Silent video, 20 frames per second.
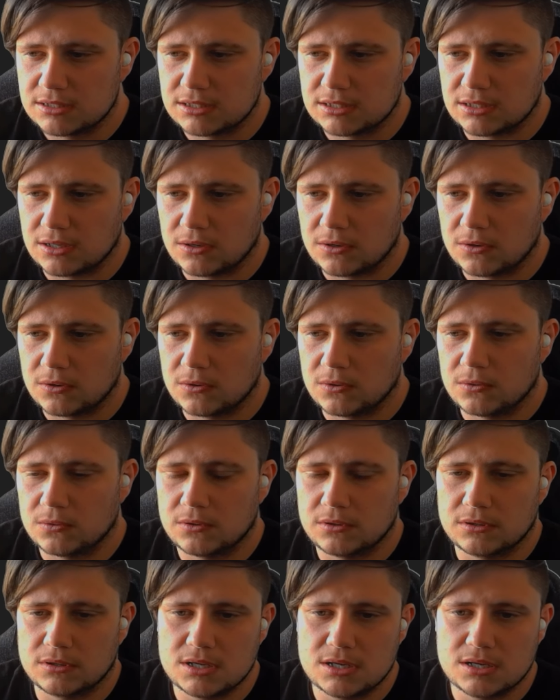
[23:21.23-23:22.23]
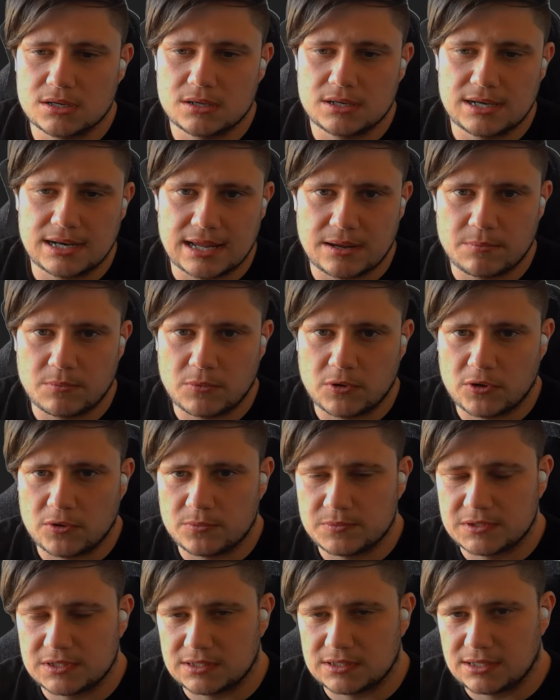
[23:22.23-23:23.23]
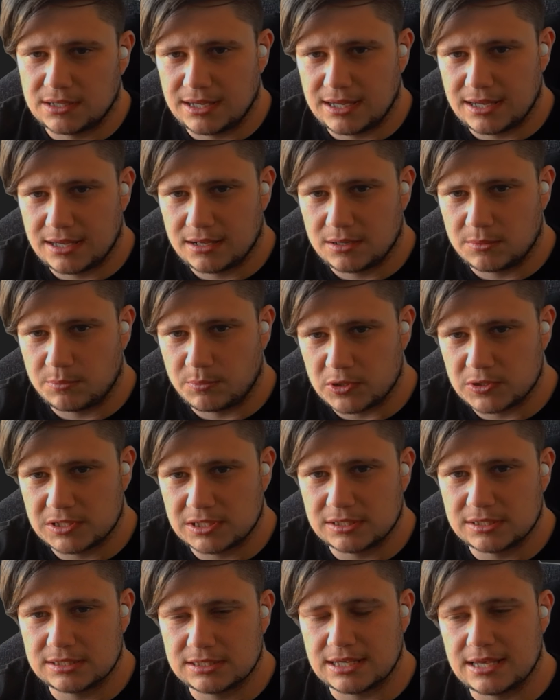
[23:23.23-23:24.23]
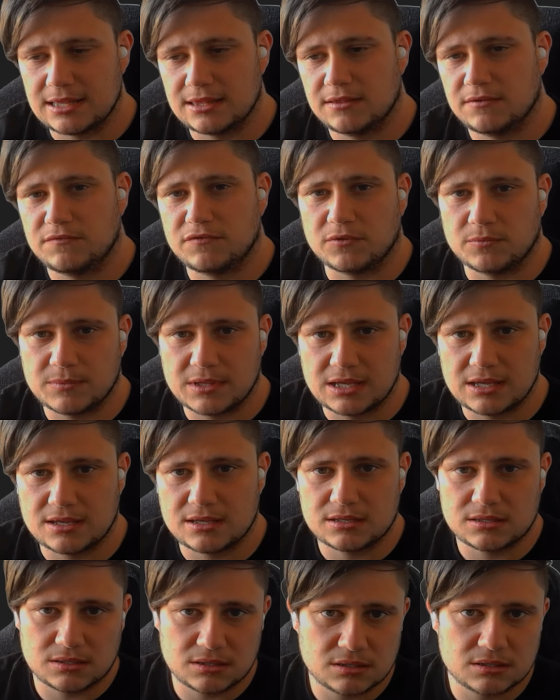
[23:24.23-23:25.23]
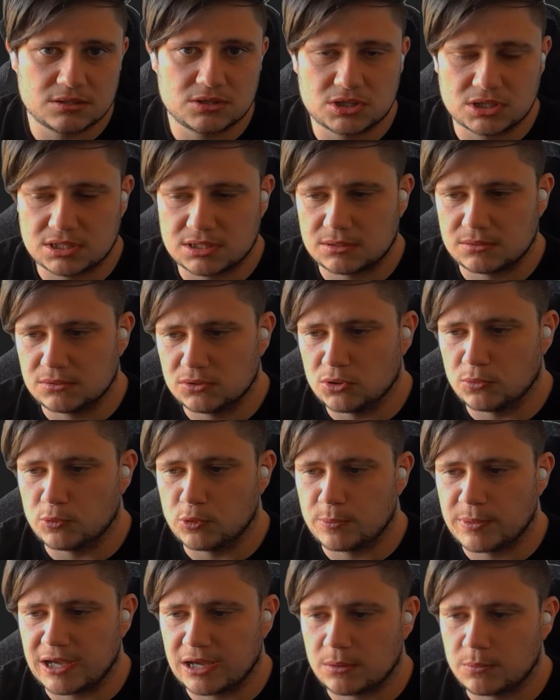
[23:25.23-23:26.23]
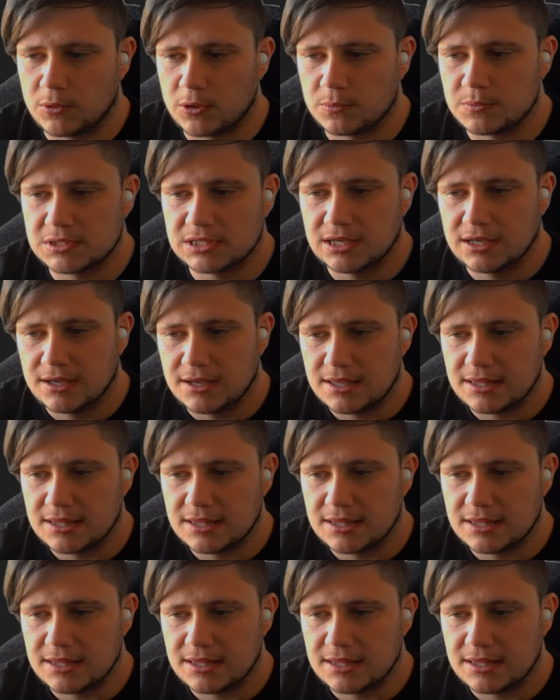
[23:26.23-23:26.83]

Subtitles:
So name mobs and bosses, and then from there just normal pack mobs.